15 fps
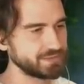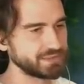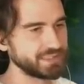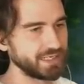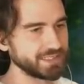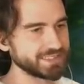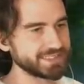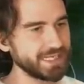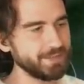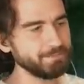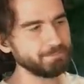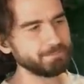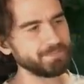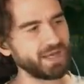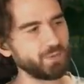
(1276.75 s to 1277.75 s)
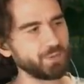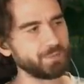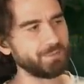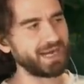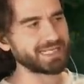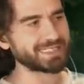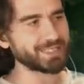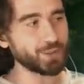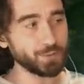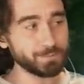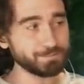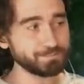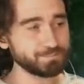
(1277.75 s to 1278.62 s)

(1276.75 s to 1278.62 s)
Gotta say, down with the Mind Stone.